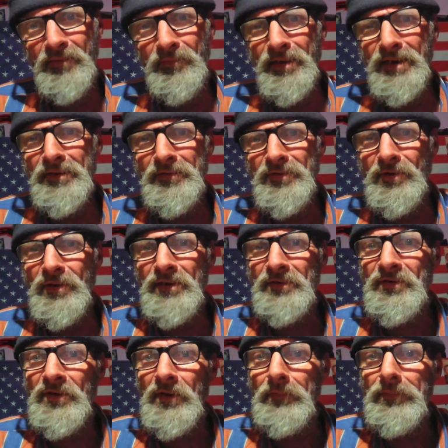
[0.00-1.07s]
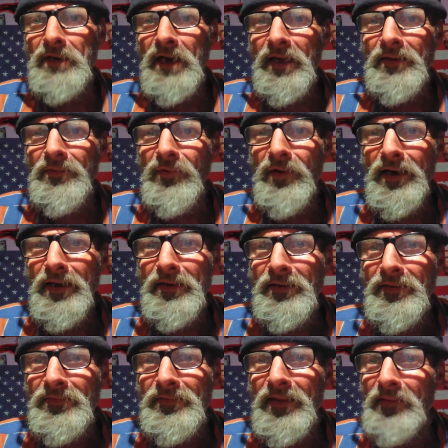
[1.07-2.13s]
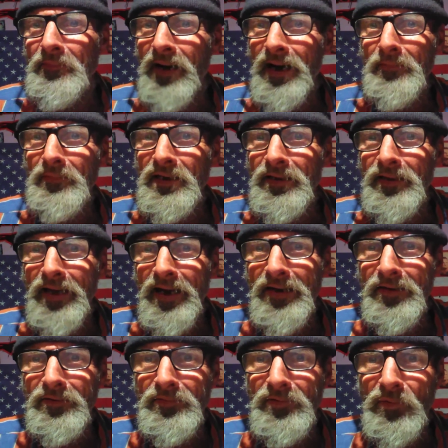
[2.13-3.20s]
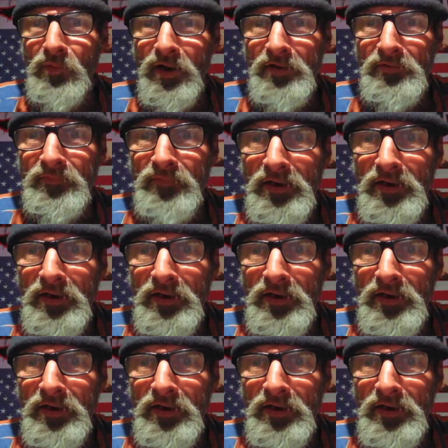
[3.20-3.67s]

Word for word: them into it some kind of way. They might be allowing them to watch